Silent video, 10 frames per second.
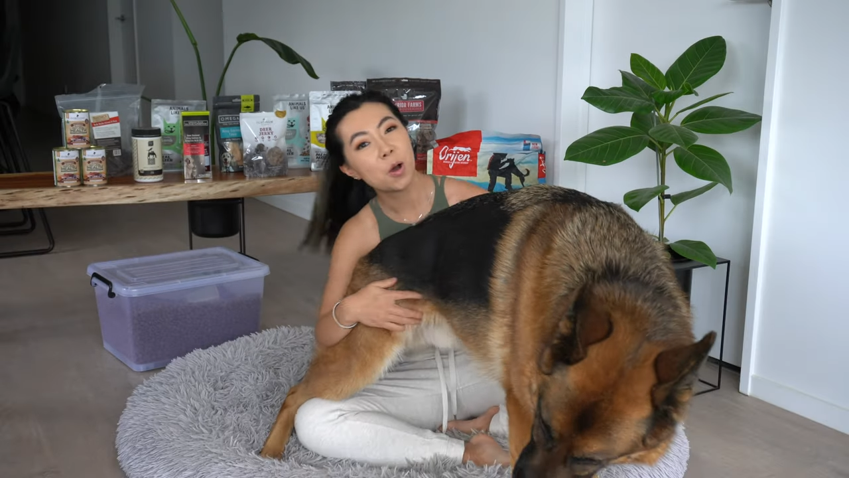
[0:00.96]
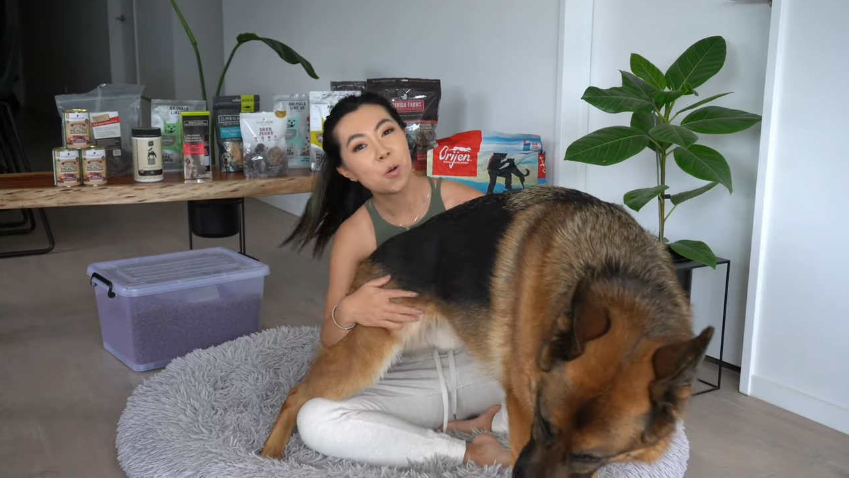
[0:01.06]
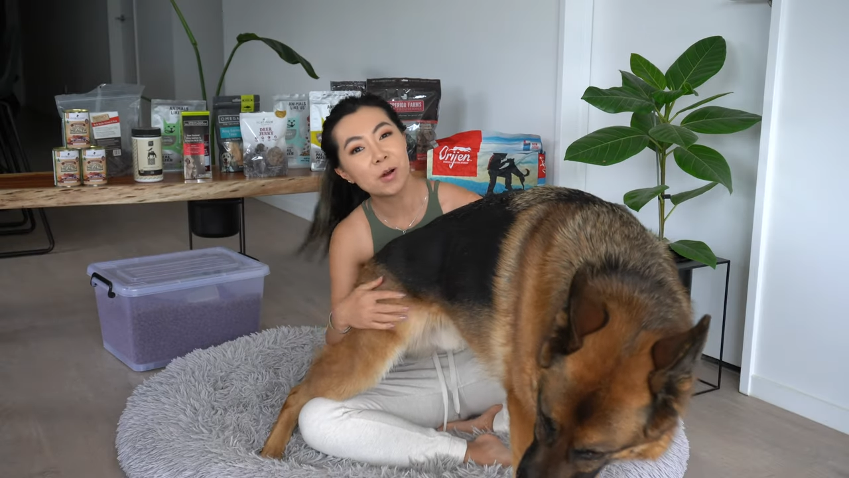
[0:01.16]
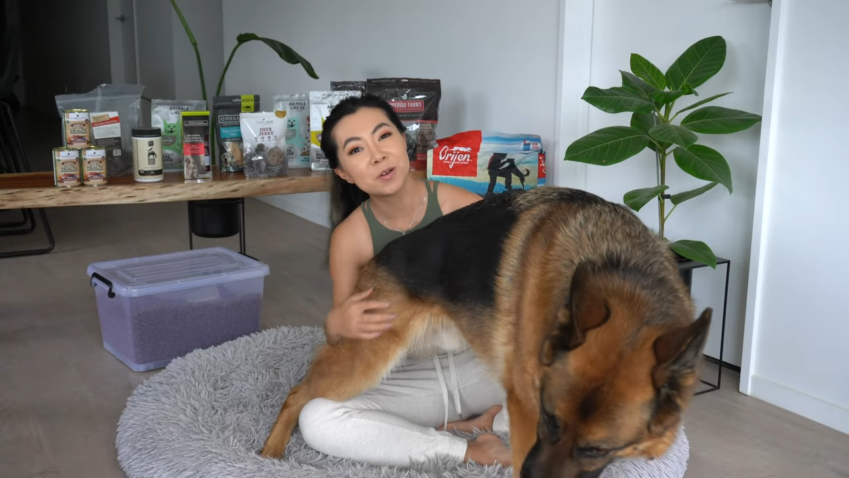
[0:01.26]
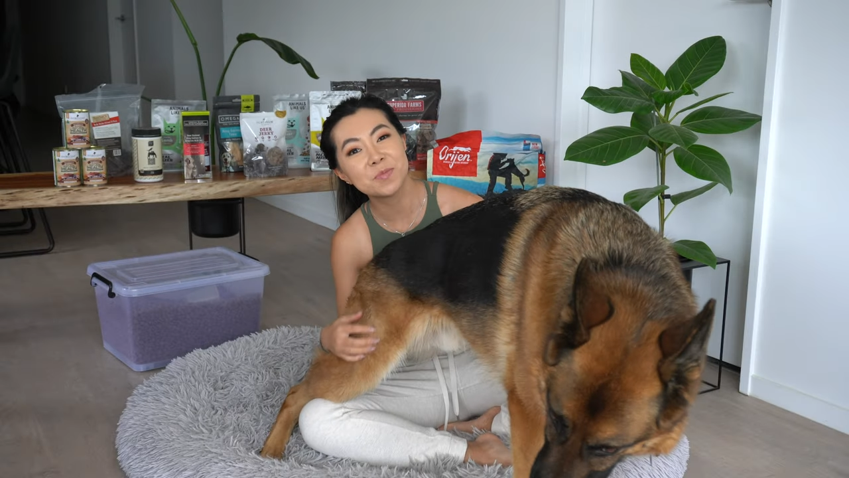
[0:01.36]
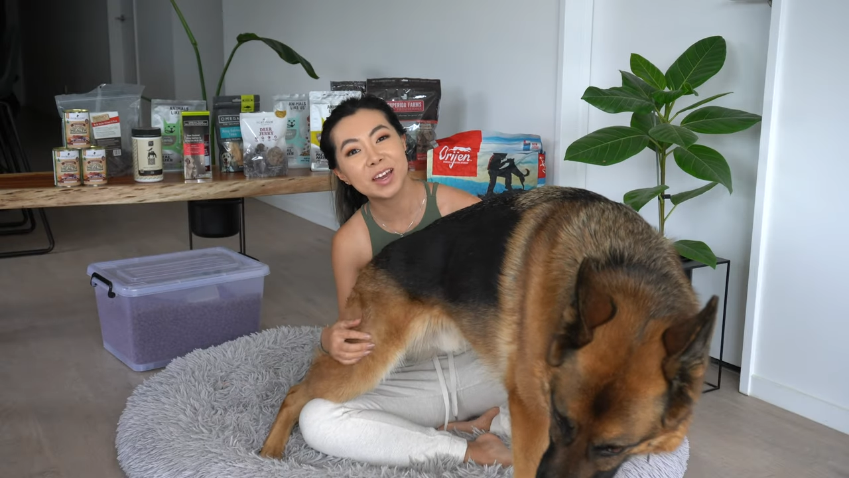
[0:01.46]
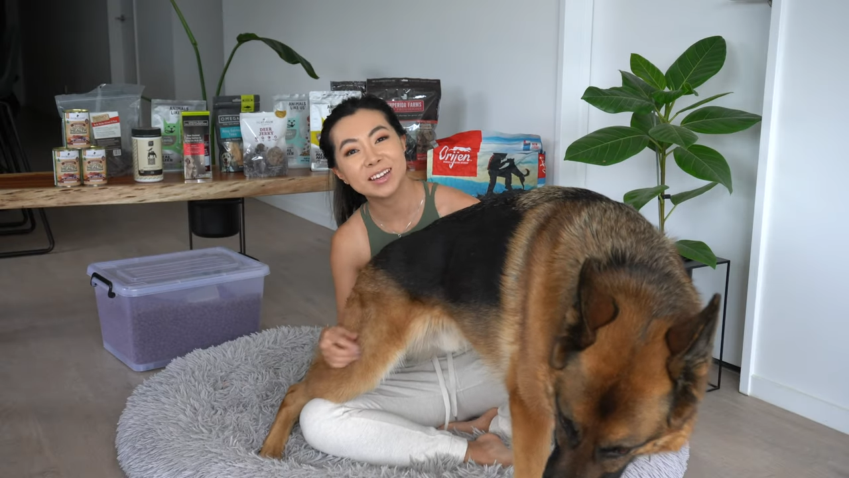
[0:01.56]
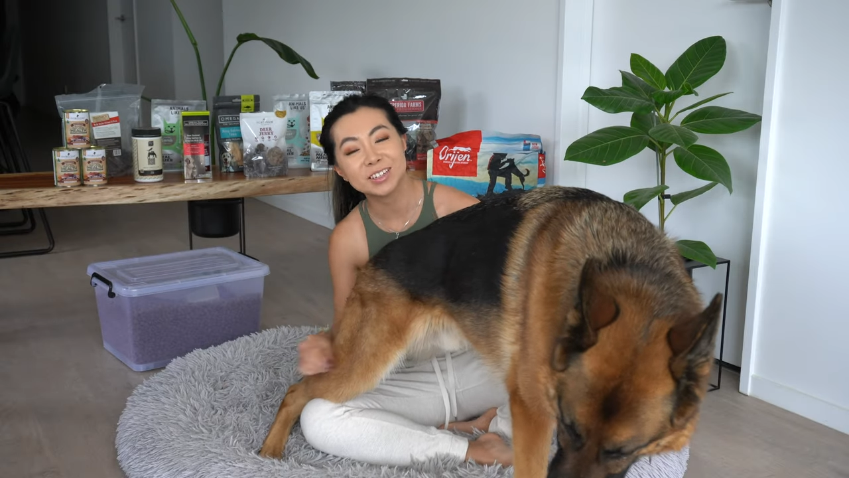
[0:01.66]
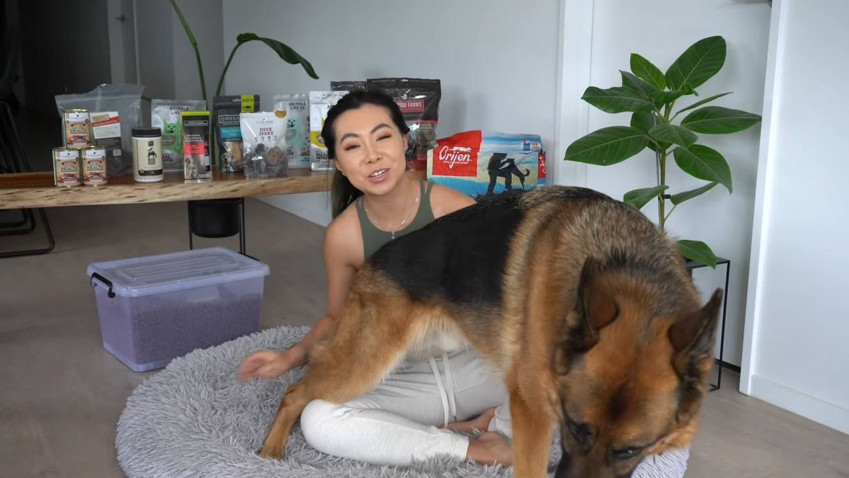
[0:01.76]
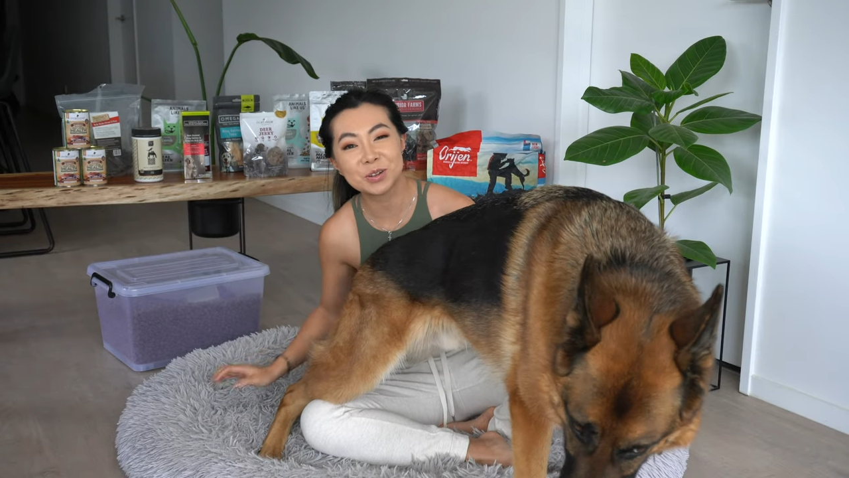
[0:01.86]
welcome
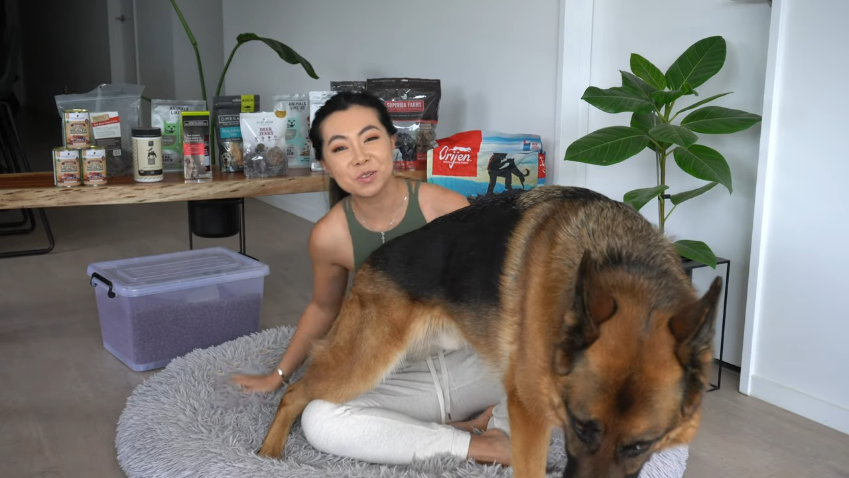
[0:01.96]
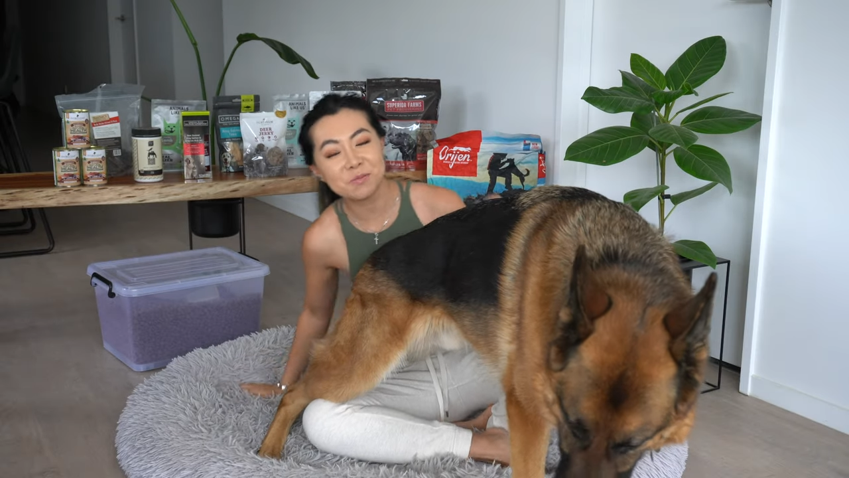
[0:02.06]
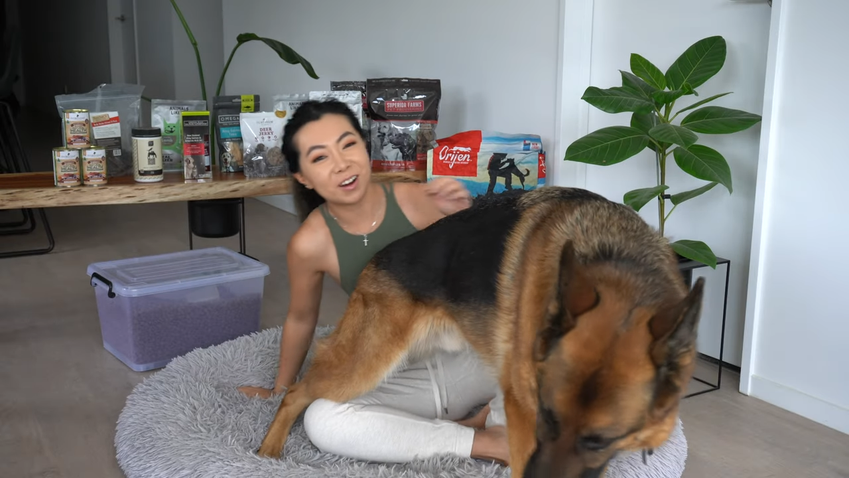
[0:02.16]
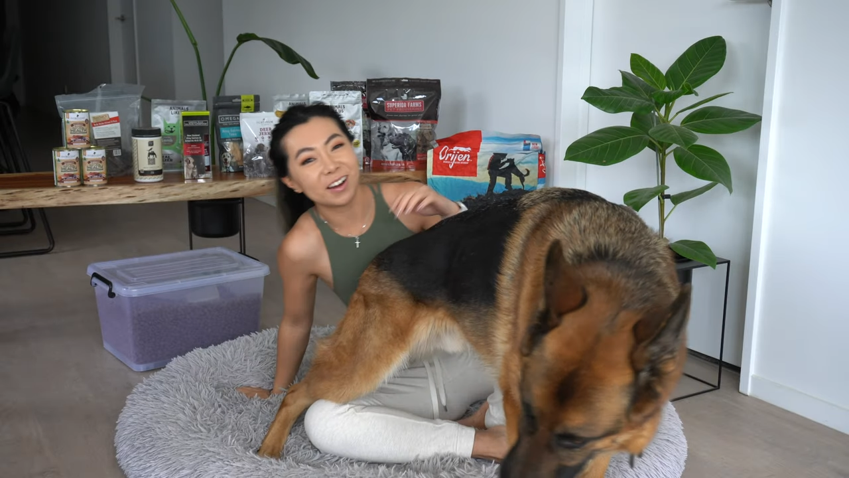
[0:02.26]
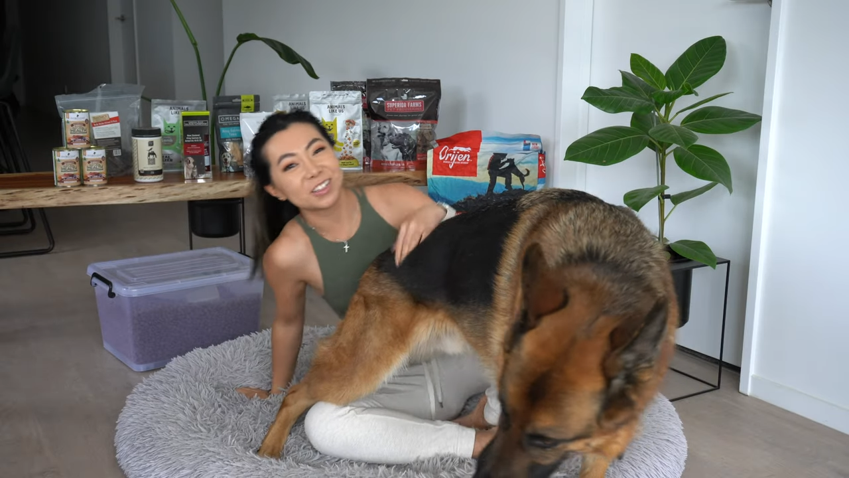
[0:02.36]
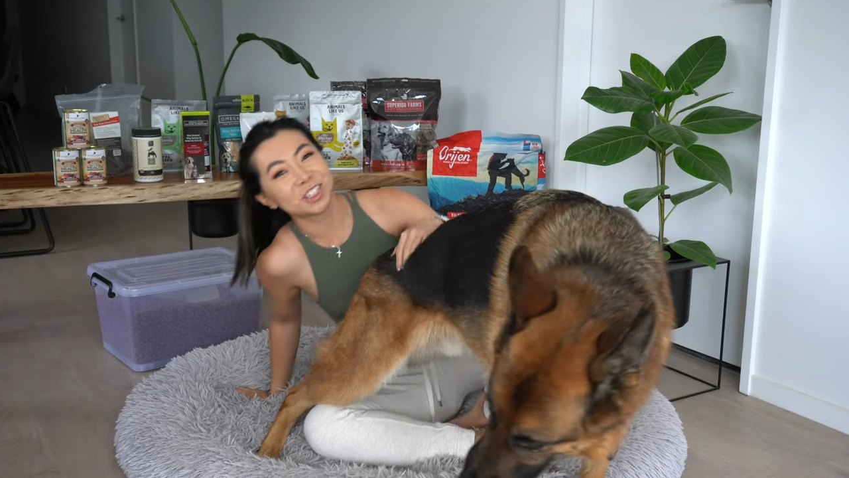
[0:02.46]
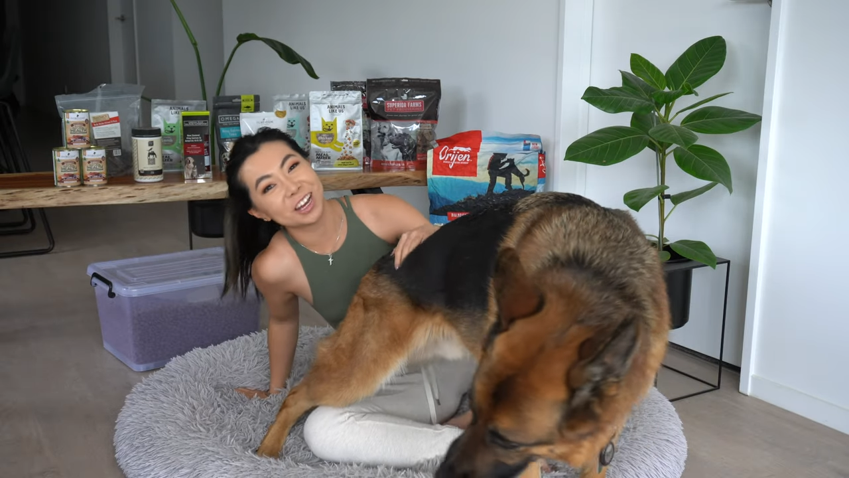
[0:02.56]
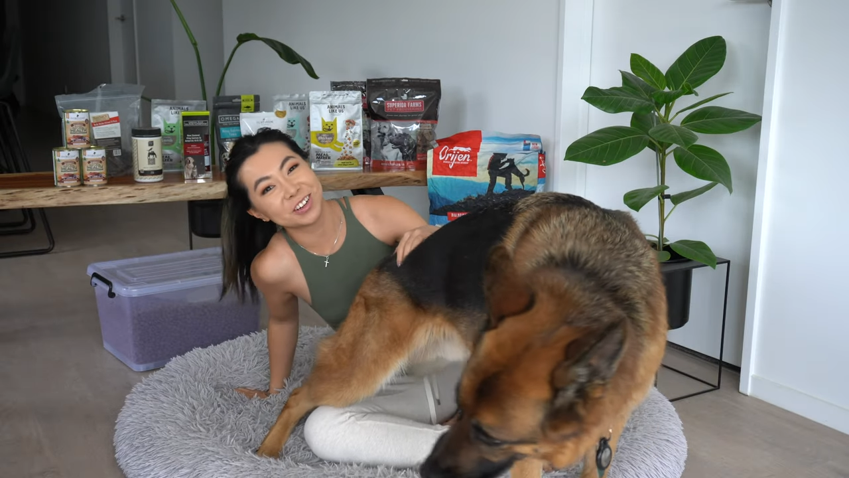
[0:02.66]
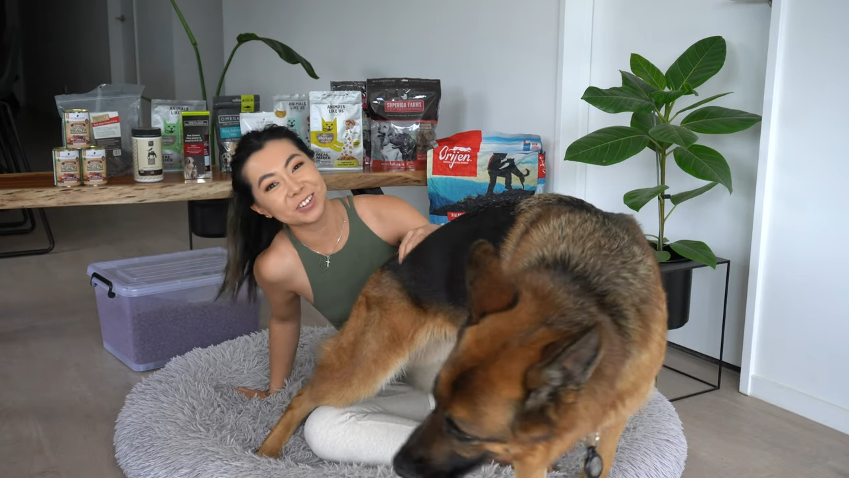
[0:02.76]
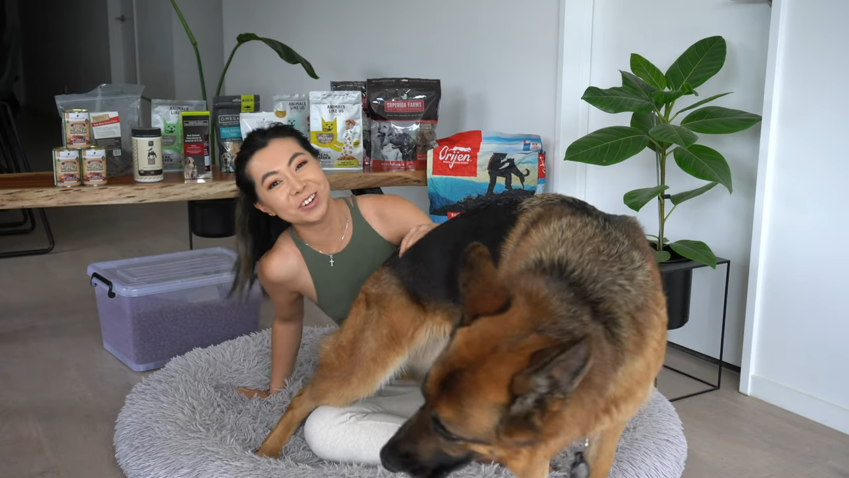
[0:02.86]
back to my channel.